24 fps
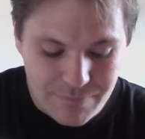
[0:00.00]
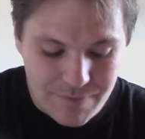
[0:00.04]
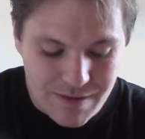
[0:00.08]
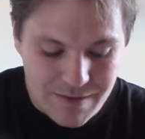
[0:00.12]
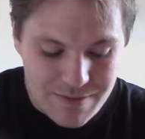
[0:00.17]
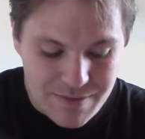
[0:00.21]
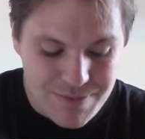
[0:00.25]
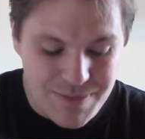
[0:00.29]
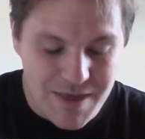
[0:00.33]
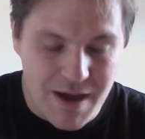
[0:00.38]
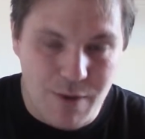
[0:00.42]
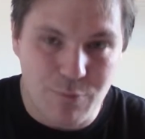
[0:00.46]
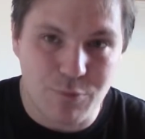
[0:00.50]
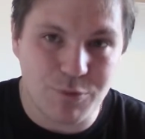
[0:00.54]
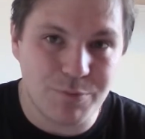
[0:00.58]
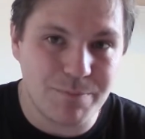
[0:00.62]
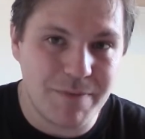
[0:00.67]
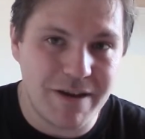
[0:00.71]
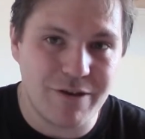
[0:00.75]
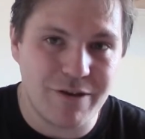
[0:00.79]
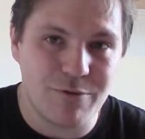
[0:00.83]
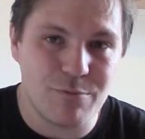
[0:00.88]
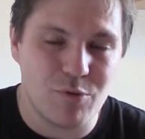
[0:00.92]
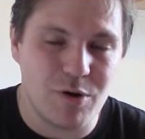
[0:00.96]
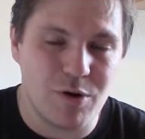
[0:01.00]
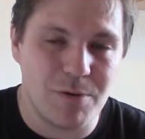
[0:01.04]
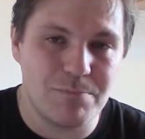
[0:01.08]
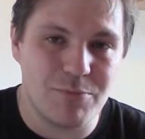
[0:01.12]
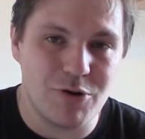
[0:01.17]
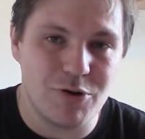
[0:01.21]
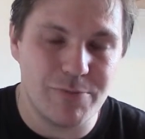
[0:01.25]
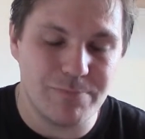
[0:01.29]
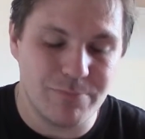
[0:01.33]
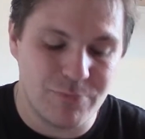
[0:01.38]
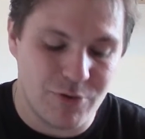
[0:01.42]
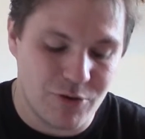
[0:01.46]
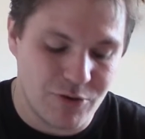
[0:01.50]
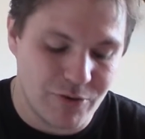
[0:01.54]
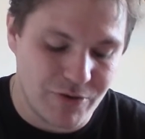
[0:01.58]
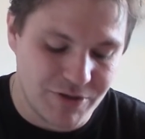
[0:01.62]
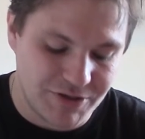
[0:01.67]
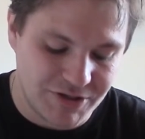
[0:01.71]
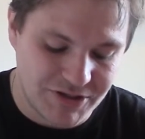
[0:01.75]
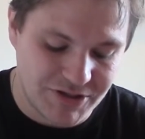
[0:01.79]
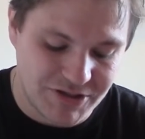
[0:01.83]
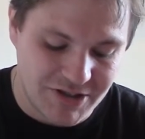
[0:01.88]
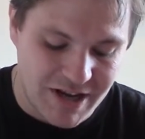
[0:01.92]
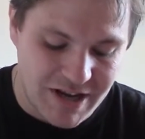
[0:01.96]
That would make them 1 point more
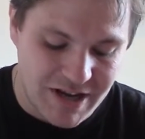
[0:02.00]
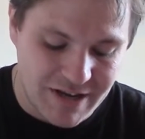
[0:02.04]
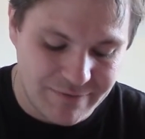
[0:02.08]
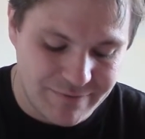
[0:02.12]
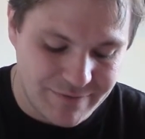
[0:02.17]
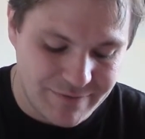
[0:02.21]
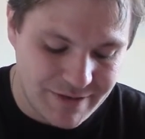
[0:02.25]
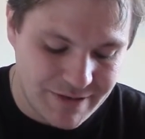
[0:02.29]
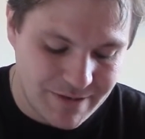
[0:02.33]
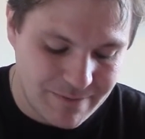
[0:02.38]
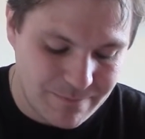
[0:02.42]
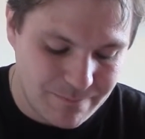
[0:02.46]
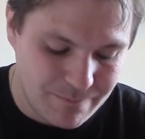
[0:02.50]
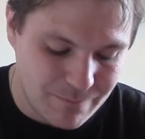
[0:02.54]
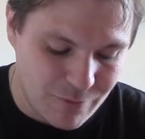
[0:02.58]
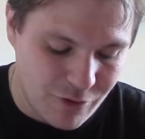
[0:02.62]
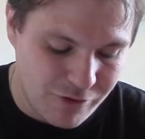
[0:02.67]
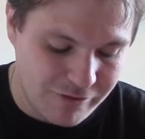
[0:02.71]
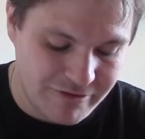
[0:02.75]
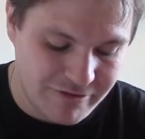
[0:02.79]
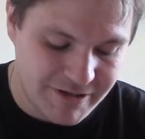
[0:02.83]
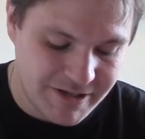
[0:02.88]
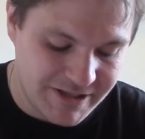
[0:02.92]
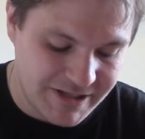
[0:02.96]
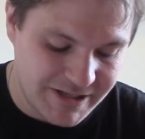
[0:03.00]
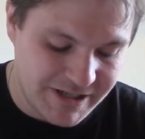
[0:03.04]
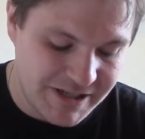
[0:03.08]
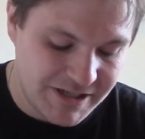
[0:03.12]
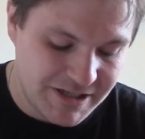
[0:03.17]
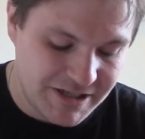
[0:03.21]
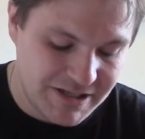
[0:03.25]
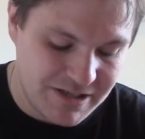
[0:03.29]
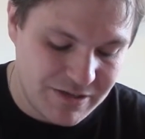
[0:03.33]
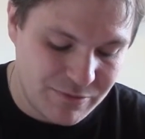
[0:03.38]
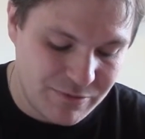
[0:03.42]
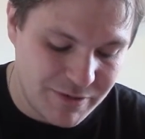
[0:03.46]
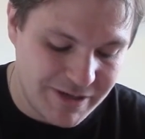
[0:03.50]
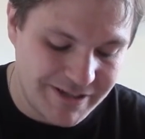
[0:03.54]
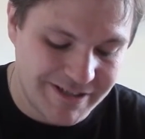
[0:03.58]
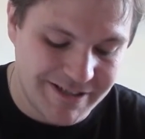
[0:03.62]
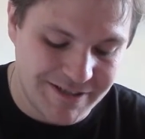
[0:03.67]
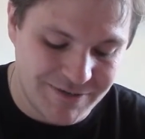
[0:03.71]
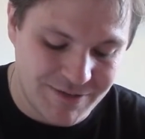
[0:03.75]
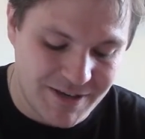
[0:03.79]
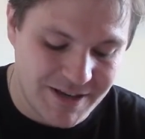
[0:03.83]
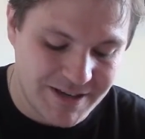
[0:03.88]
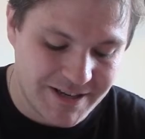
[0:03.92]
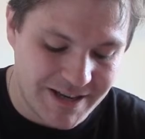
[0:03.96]
than a Cypher or a Kiishi, which
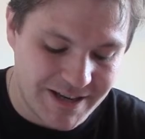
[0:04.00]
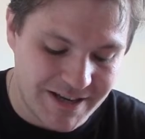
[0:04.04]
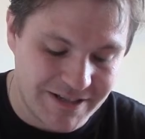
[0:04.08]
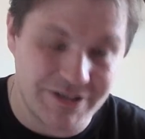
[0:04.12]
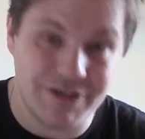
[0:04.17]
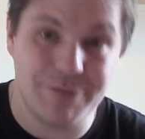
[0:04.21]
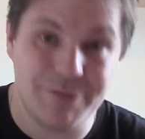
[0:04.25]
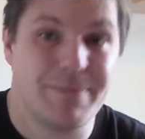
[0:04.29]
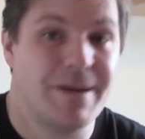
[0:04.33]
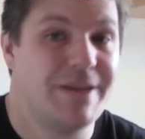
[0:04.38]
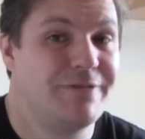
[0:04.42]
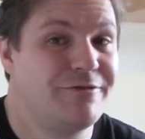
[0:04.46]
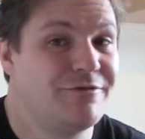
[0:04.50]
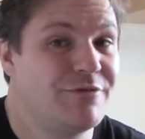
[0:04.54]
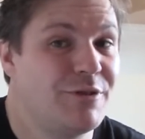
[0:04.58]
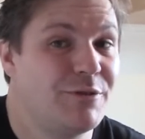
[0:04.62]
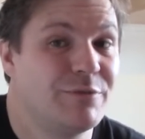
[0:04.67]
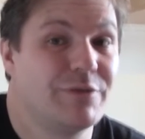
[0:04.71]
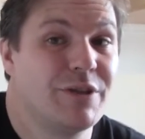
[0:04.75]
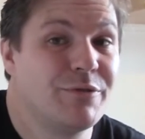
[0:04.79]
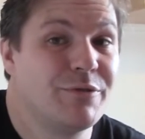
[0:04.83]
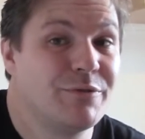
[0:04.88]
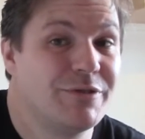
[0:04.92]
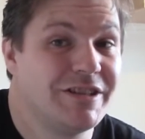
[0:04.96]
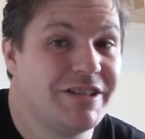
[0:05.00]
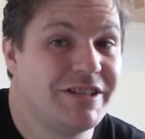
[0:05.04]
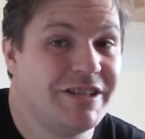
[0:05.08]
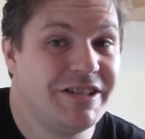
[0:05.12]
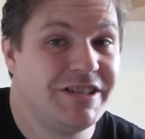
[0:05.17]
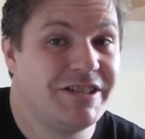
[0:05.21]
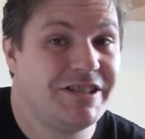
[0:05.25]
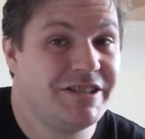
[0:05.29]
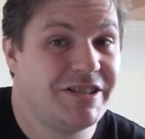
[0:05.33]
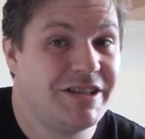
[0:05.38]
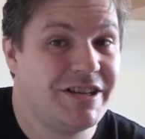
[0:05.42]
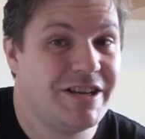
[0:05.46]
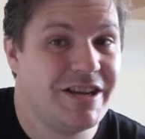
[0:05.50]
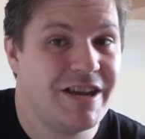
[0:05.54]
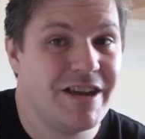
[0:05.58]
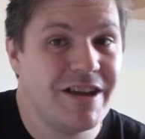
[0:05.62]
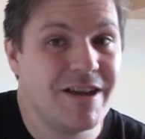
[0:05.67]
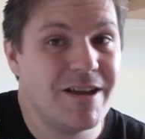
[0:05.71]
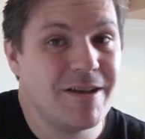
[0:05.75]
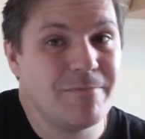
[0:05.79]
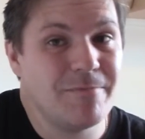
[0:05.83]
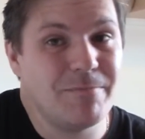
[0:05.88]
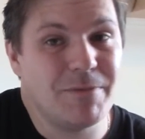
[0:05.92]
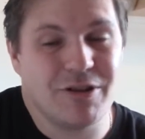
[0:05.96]
in that case you're better off going Kiishi
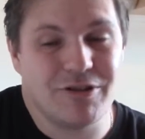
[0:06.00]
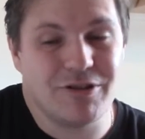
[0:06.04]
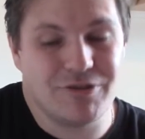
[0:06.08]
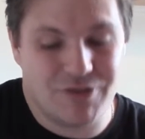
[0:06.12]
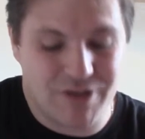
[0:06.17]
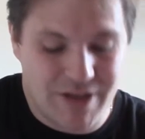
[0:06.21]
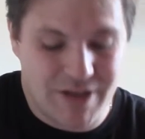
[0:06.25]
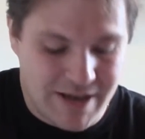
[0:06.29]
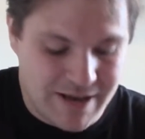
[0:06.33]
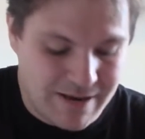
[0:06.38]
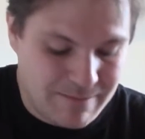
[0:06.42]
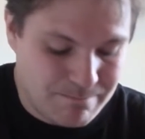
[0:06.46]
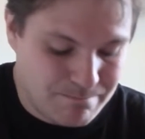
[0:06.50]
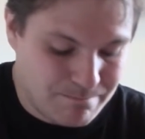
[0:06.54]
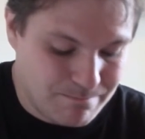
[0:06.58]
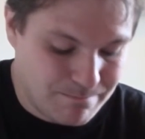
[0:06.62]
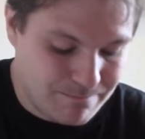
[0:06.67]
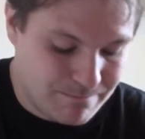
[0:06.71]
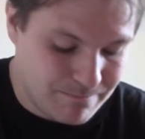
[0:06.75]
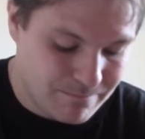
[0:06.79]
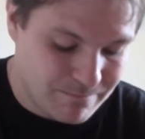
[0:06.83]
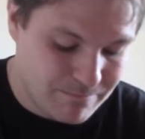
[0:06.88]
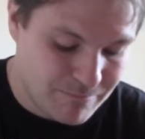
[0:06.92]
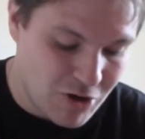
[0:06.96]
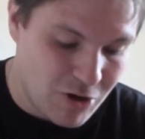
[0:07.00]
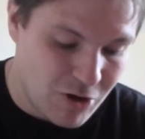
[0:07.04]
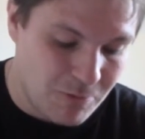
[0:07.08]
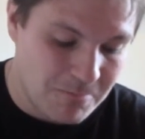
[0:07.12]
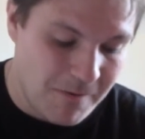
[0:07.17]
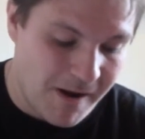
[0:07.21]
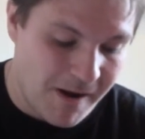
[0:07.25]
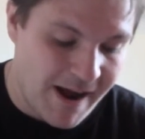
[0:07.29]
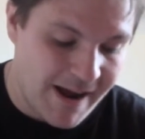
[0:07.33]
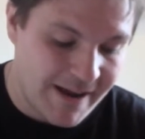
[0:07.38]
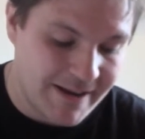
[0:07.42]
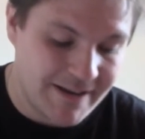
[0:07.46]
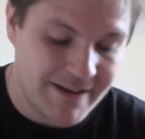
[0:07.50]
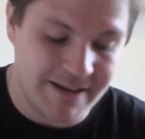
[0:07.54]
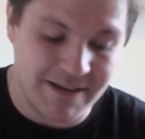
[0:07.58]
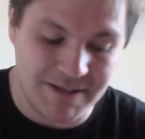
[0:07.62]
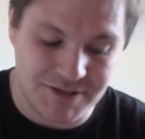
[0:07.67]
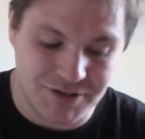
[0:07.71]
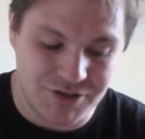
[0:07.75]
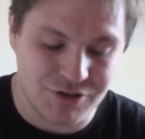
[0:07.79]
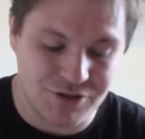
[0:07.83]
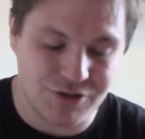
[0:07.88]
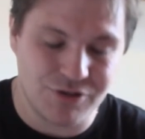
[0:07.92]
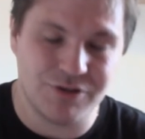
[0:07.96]
because their combat
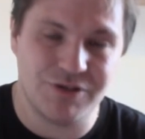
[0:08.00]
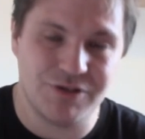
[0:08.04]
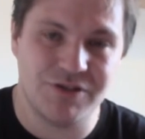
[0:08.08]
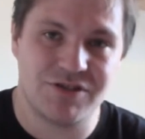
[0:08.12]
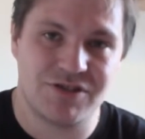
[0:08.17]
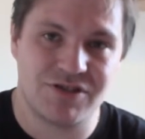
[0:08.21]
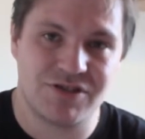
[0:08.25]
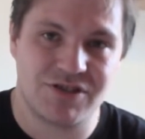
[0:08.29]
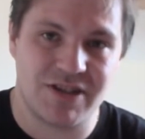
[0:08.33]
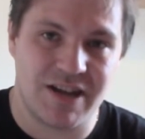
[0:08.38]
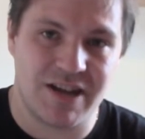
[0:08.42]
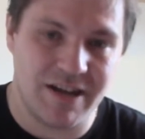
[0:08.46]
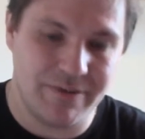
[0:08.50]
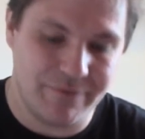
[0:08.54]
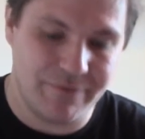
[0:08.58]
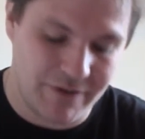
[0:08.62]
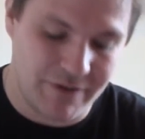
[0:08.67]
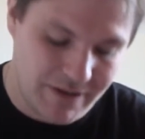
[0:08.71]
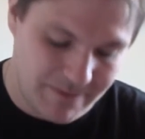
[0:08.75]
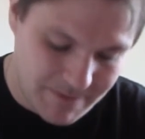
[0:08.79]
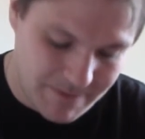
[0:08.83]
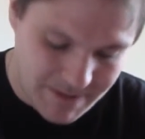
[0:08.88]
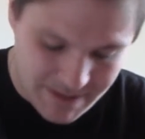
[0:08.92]
is as good as a Cypher.